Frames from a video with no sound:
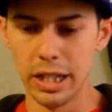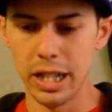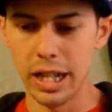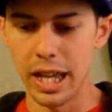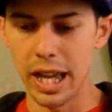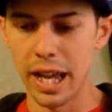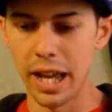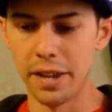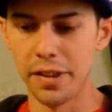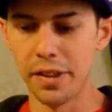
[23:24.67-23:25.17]

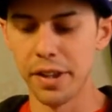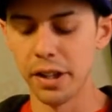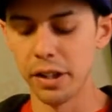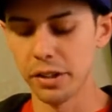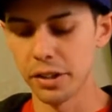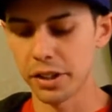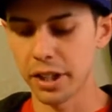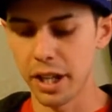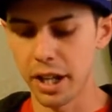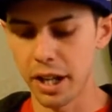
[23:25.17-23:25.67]
and they'll
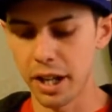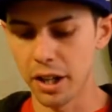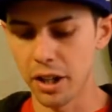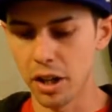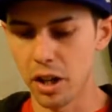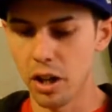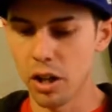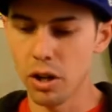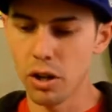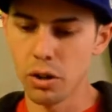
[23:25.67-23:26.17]
say,
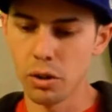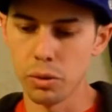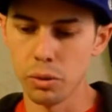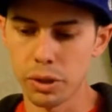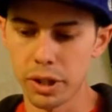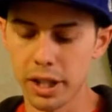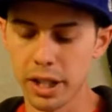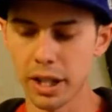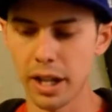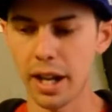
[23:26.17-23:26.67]
oh,
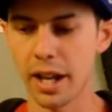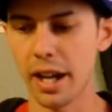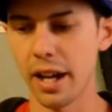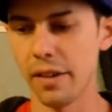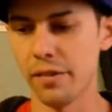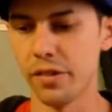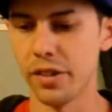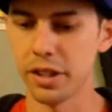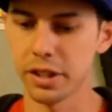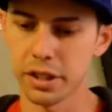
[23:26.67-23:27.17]
can I
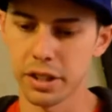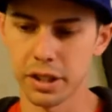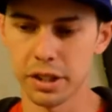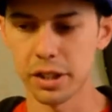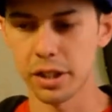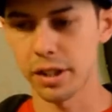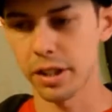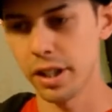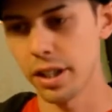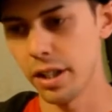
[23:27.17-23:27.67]
have this,
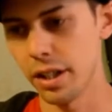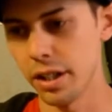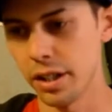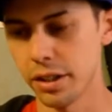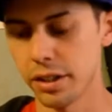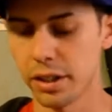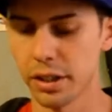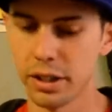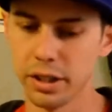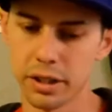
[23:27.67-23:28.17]
this, and
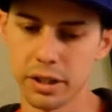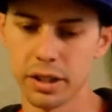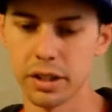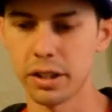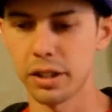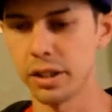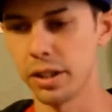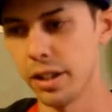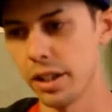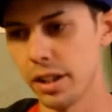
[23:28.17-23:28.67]
this, and this,
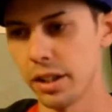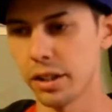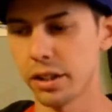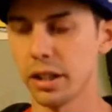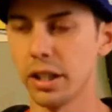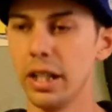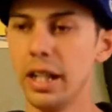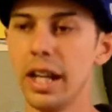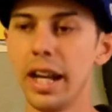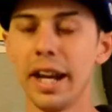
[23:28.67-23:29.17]
this, and this,
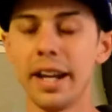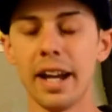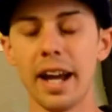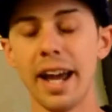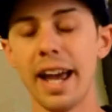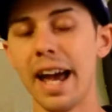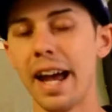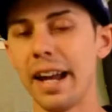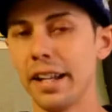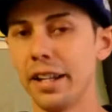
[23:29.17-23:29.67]
and
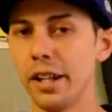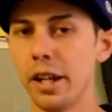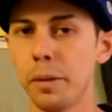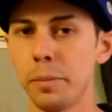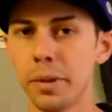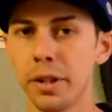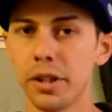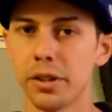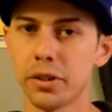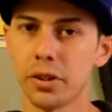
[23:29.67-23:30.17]
I add it up,
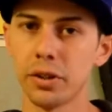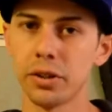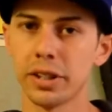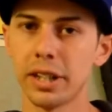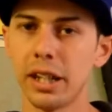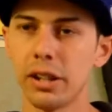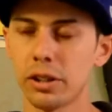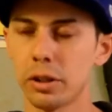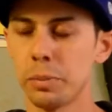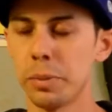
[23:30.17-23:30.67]
and it turns
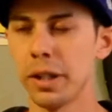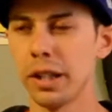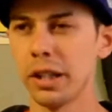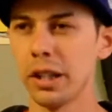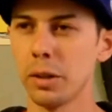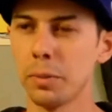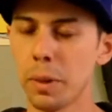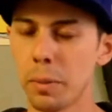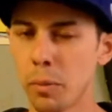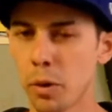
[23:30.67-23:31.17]
out to be a
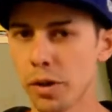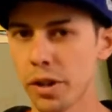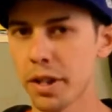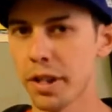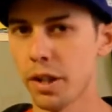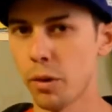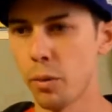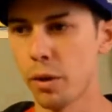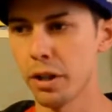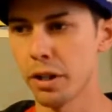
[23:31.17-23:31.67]
little bit more than
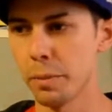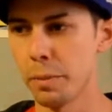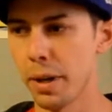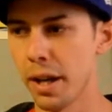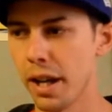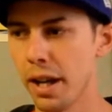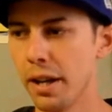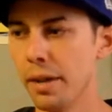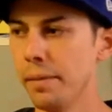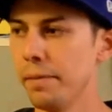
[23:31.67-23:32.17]
they wanted to
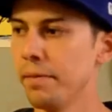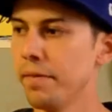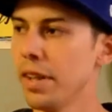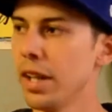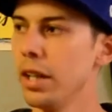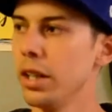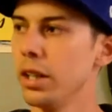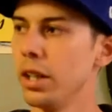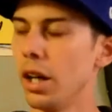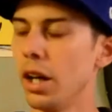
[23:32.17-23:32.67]
pay,
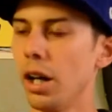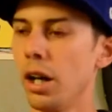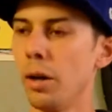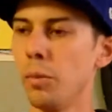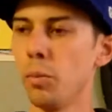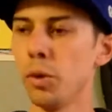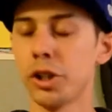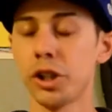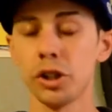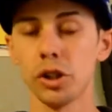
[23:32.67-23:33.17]

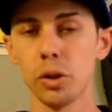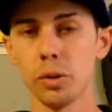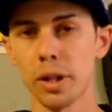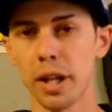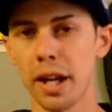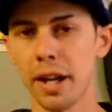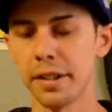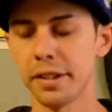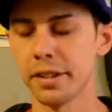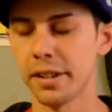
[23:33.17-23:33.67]
um, which is
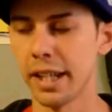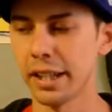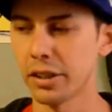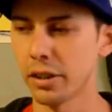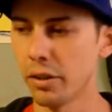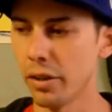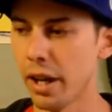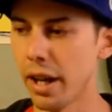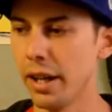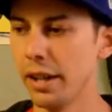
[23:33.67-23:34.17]
okay, it's, that's
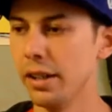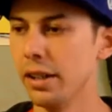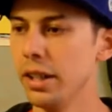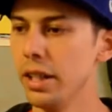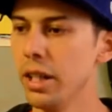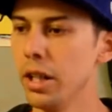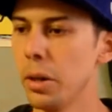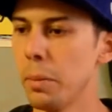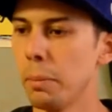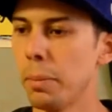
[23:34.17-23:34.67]
all right.
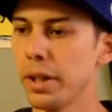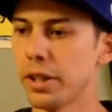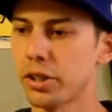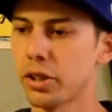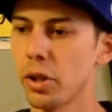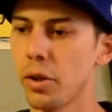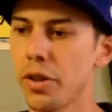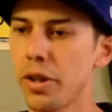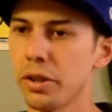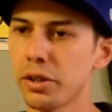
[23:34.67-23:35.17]
But
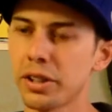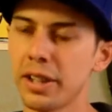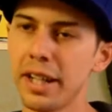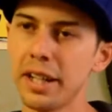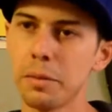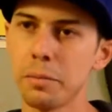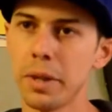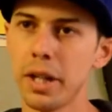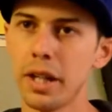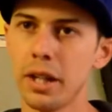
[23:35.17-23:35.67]
so they'll say
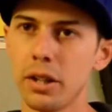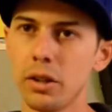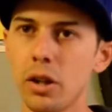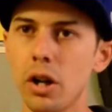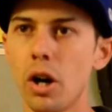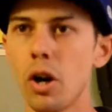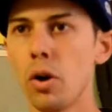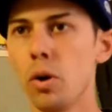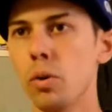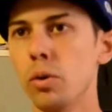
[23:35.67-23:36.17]
to me,
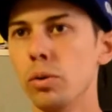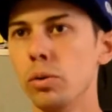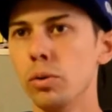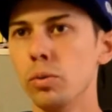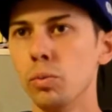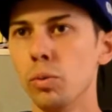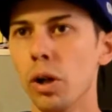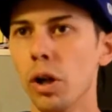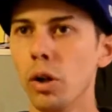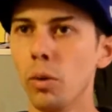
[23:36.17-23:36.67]
oh,
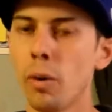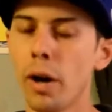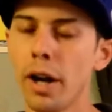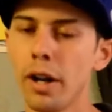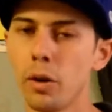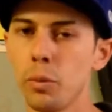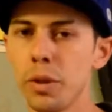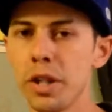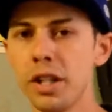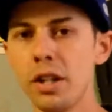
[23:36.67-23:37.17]
well, why
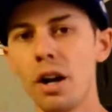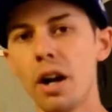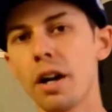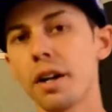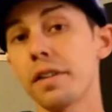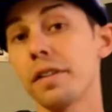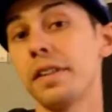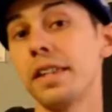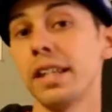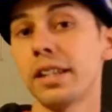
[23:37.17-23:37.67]
don't we
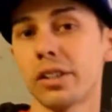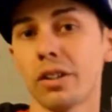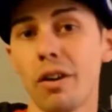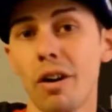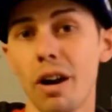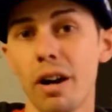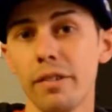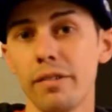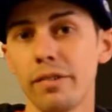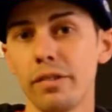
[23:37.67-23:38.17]
knock this
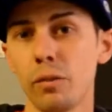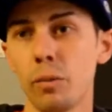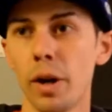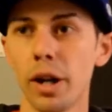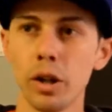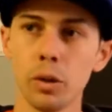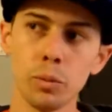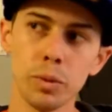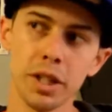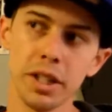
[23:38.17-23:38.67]
off? Why
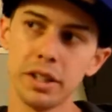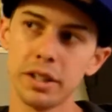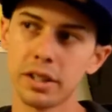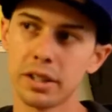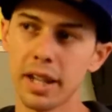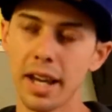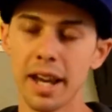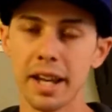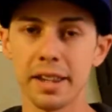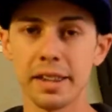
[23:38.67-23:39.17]
don't we
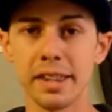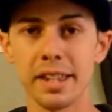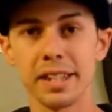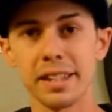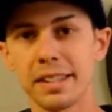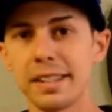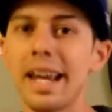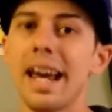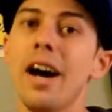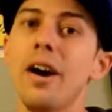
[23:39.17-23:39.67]
take
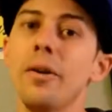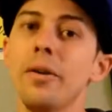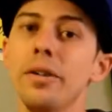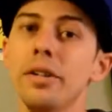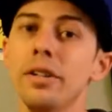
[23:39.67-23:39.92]
this down?